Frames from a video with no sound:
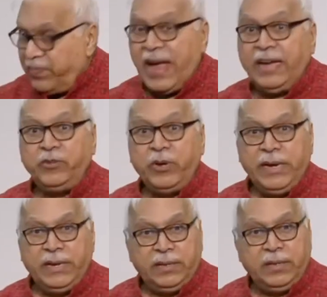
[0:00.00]

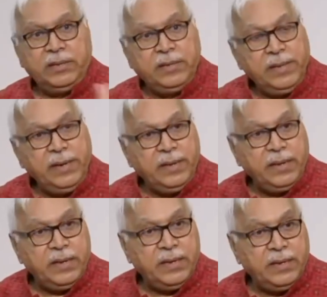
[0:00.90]
Factually, the,
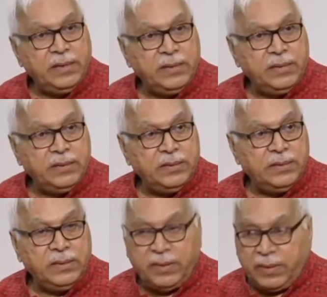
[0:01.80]

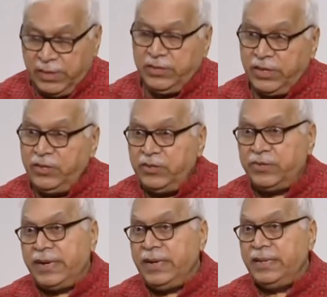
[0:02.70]
the, uh, this
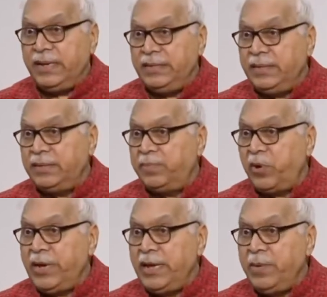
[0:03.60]
study said that
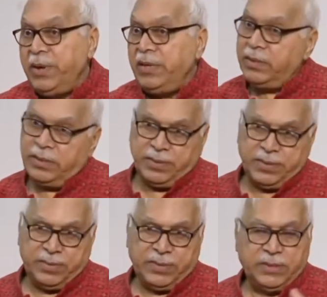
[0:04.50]
polygamy is,
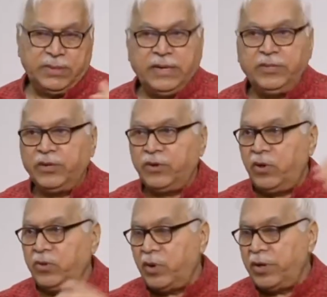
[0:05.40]
uh, uh, cuts
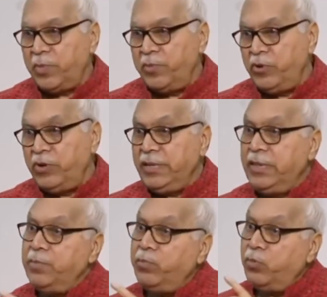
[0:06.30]
across all communities
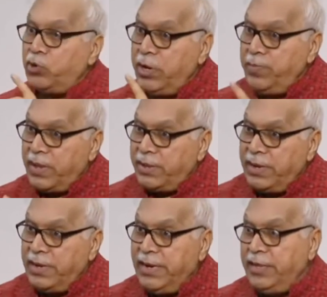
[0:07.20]
and Muslims are the
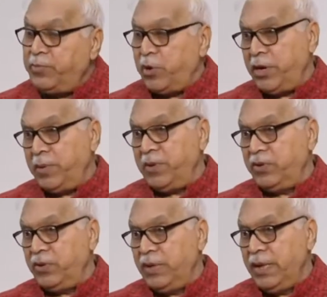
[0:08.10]
least
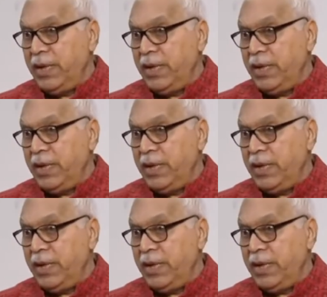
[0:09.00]
polygamous.